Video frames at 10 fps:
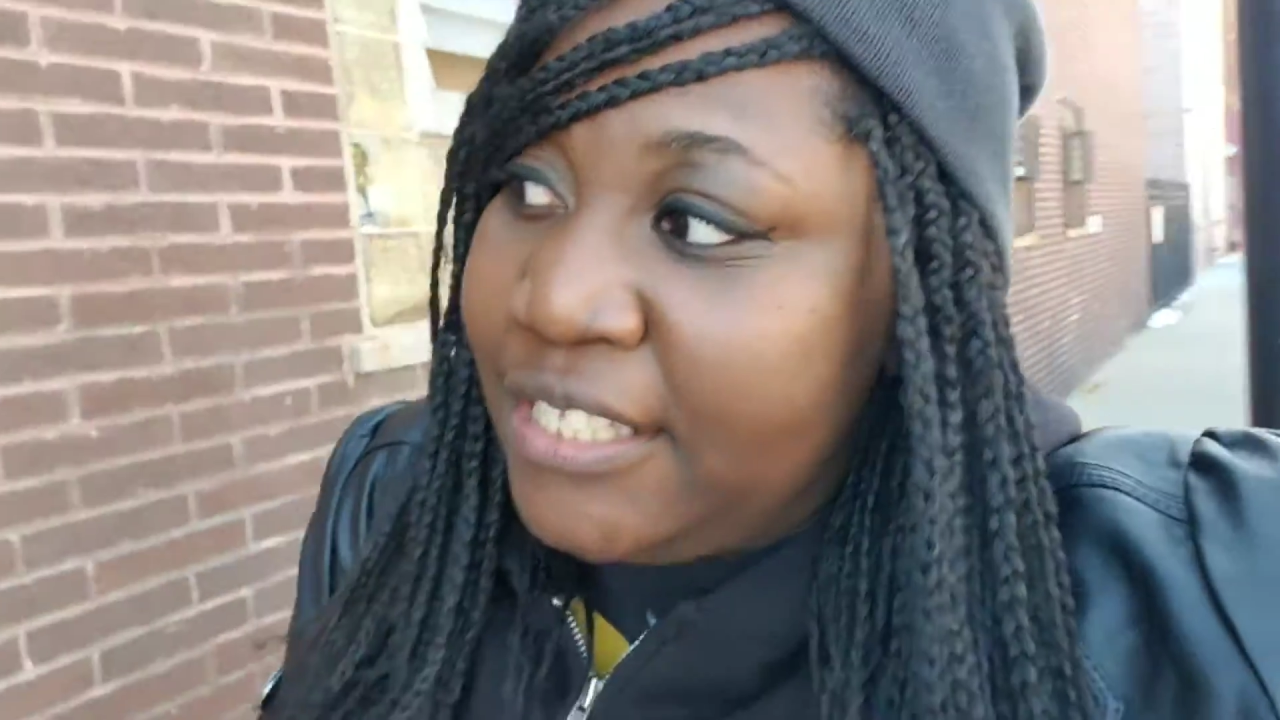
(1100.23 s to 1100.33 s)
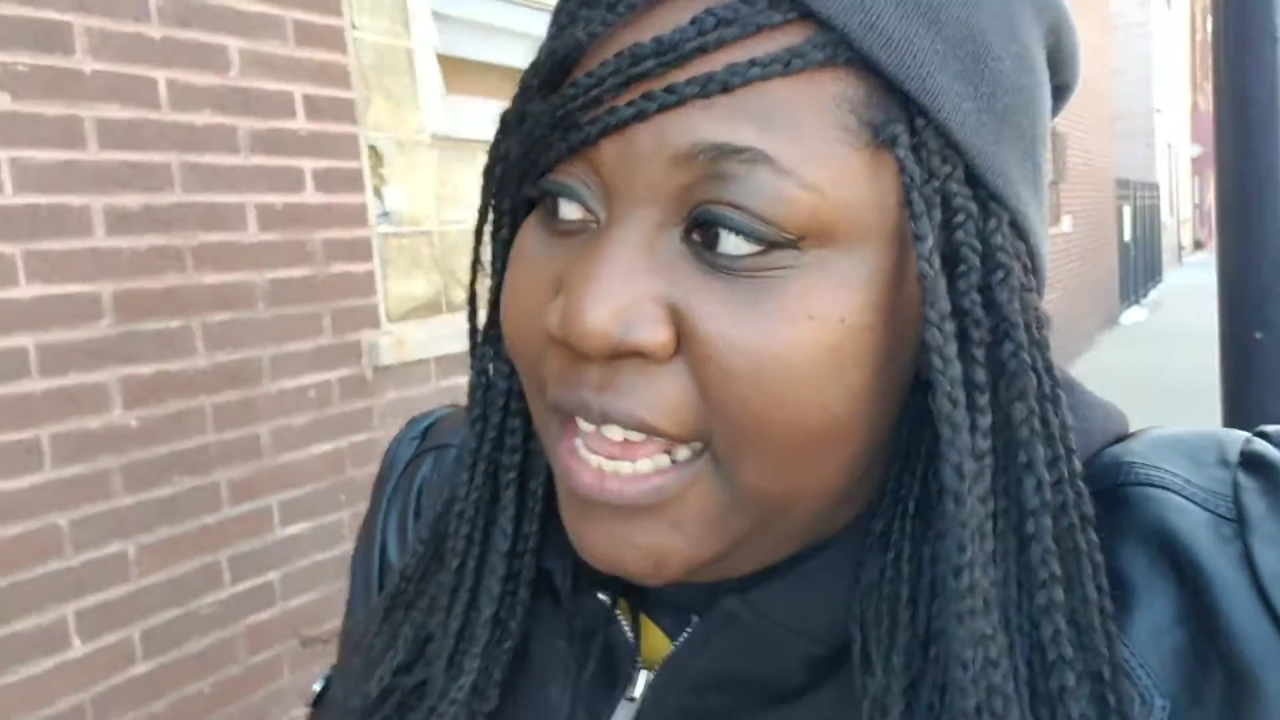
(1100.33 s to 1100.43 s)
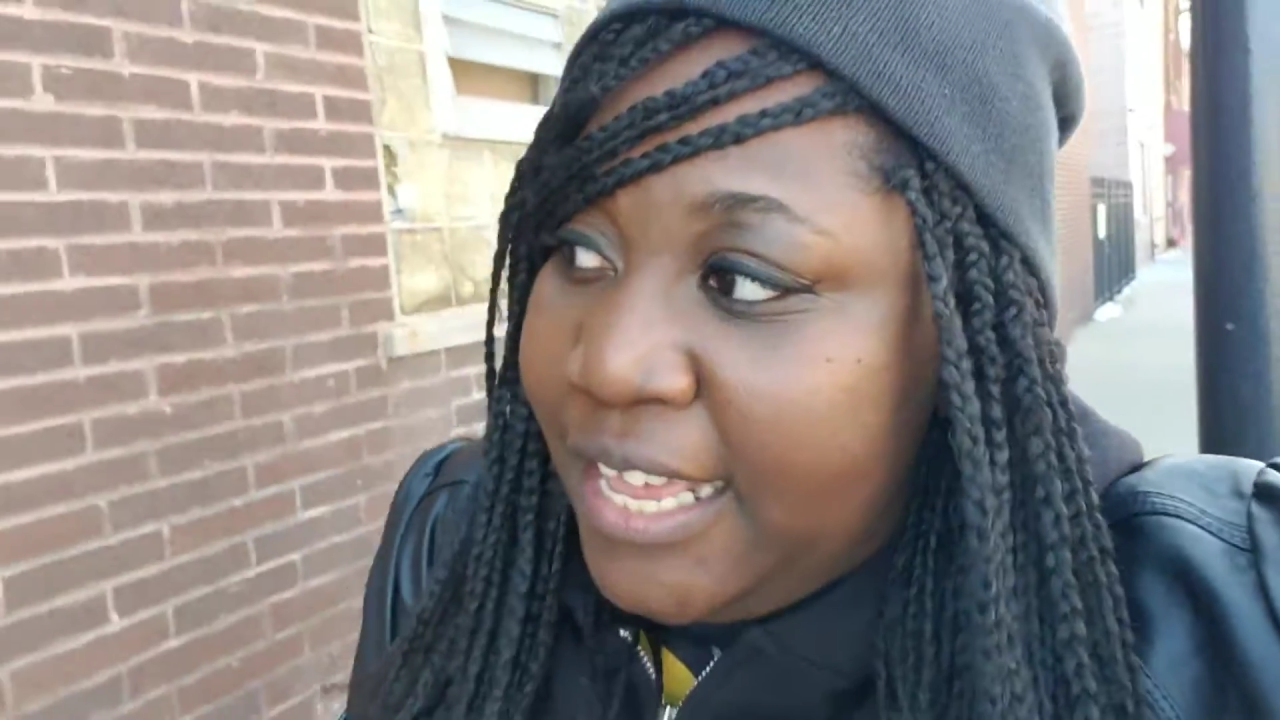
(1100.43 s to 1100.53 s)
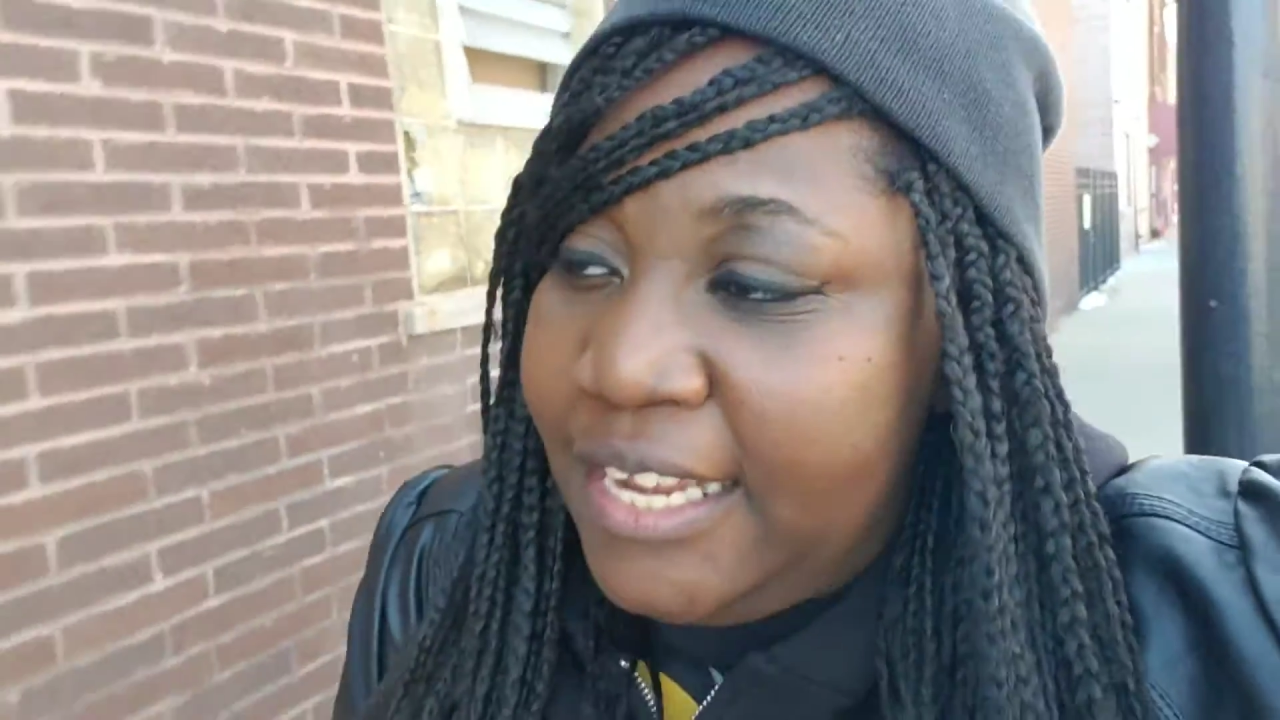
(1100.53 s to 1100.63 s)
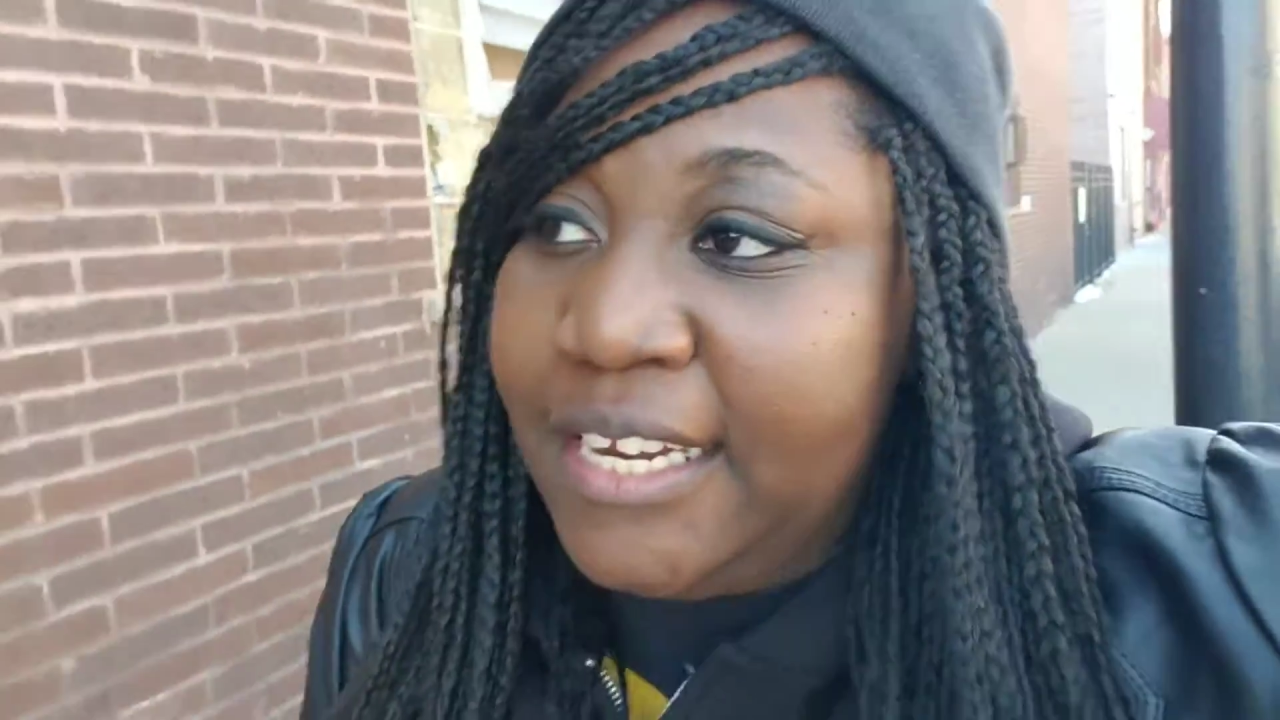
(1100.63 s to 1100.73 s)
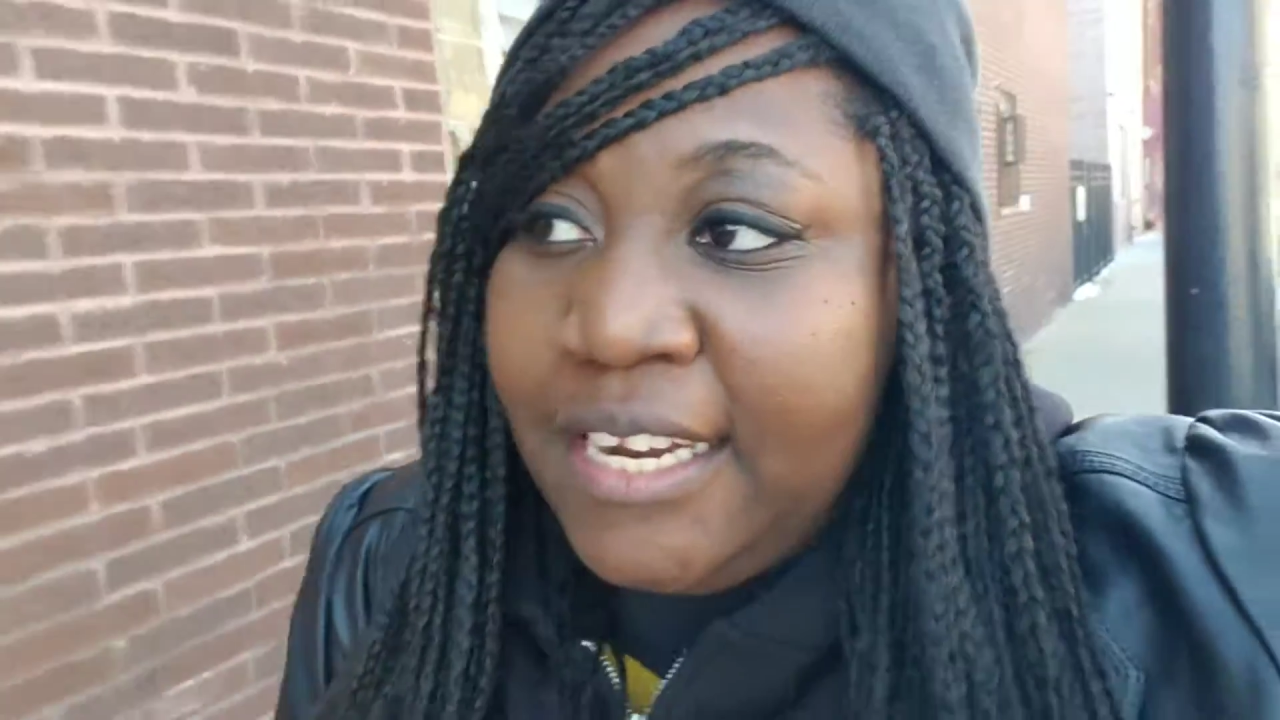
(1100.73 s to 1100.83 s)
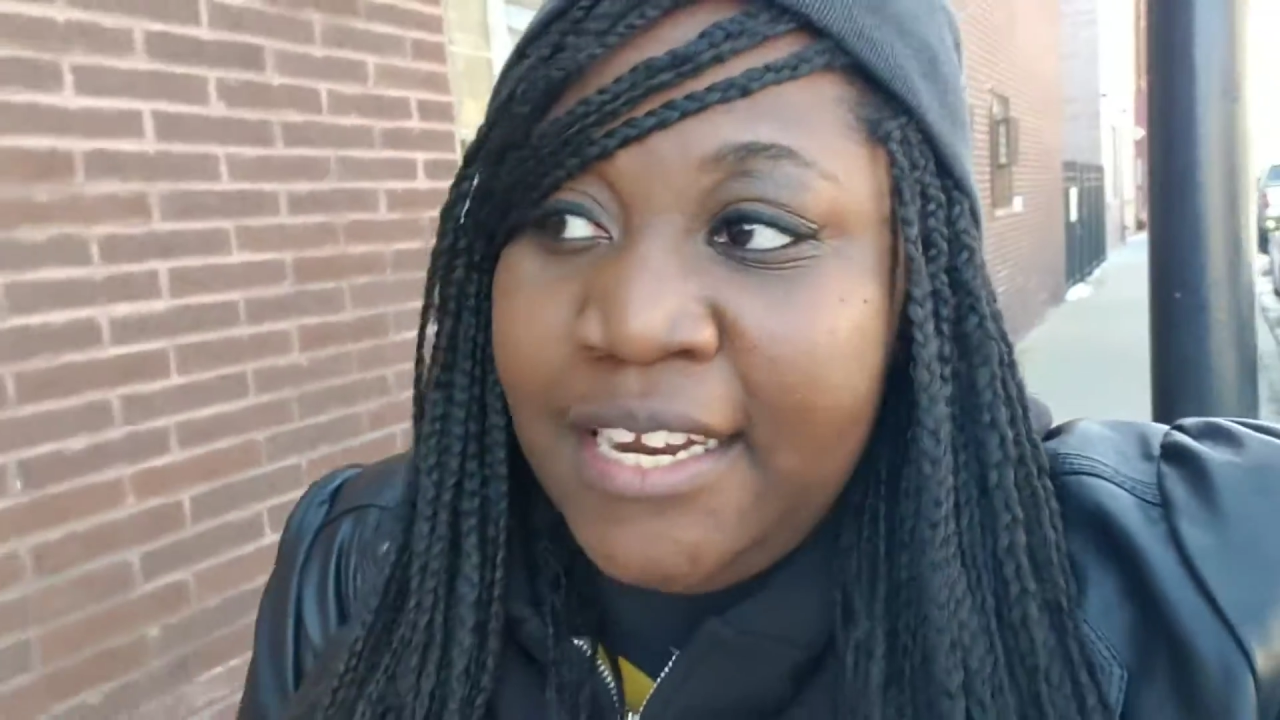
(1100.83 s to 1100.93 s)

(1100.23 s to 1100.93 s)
said,